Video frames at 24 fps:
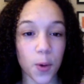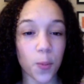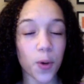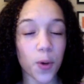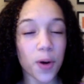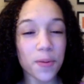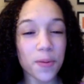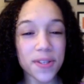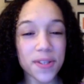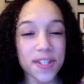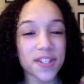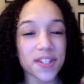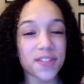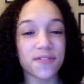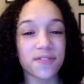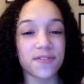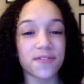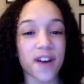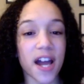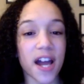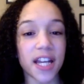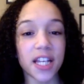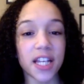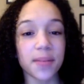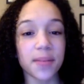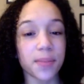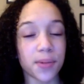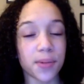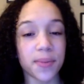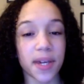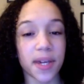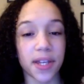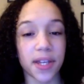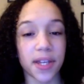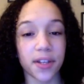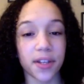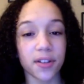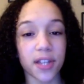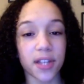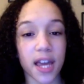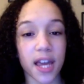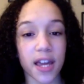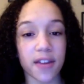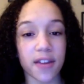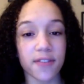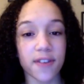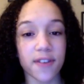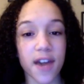What was the defining moment in your
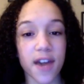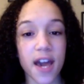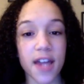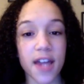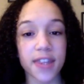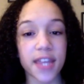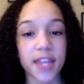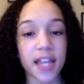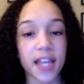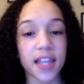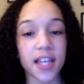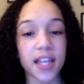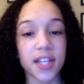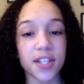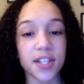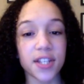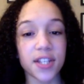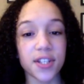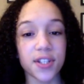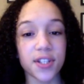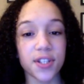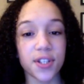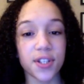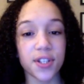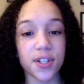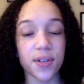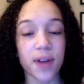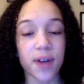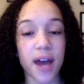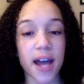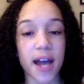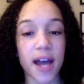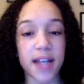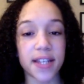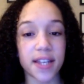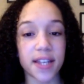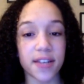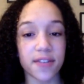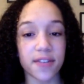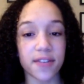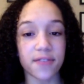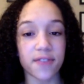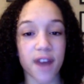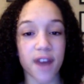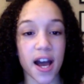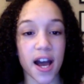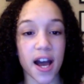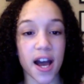life that led you to
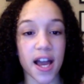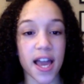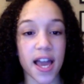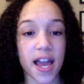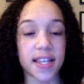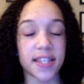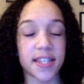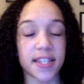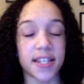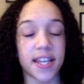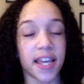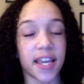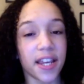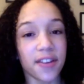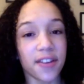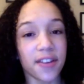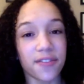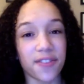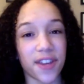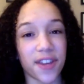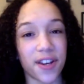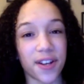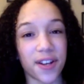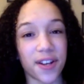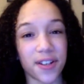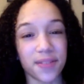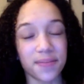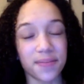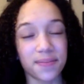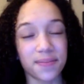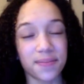identify as an innovator?